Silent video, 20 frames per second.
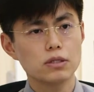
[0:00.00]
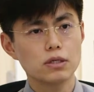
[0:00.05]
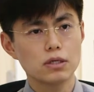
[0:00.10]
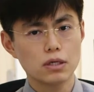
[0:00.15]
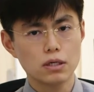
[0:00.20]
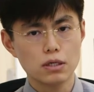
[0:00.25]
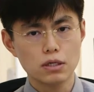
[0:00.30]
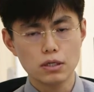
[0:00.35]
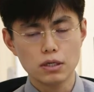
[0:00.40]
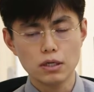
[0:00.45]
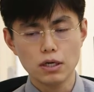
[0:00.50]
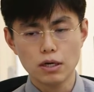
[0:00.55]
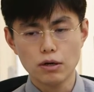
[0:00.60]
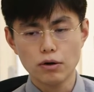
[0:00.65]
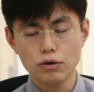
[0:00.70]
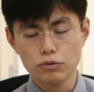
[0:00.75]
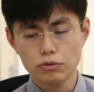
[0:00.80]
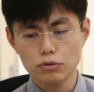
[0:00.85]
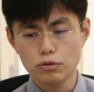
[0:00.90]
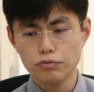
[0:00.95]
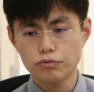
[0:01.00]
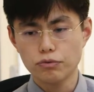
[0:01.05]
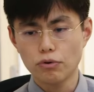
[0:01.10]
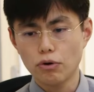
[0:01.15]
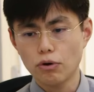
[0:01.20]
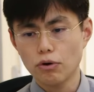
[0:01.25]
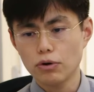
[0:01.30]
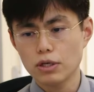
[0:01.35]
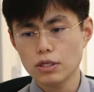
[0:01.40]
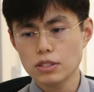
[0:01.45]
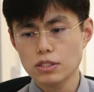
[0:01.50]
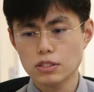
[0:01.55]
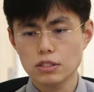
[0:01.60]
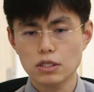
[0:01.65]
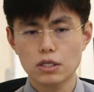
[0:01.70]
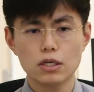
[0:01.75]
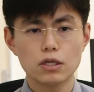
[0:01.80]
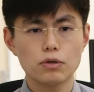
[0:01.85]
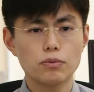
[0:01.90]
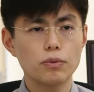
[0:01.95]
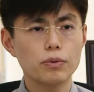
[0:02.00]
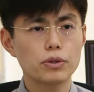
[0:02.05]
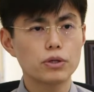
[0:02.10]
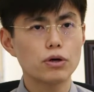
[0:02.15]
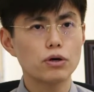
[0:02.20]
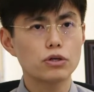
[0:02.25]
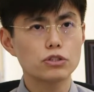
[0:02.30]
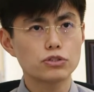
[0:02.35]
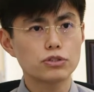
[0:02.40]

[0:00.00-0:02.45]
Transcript: or to the fore is what we call a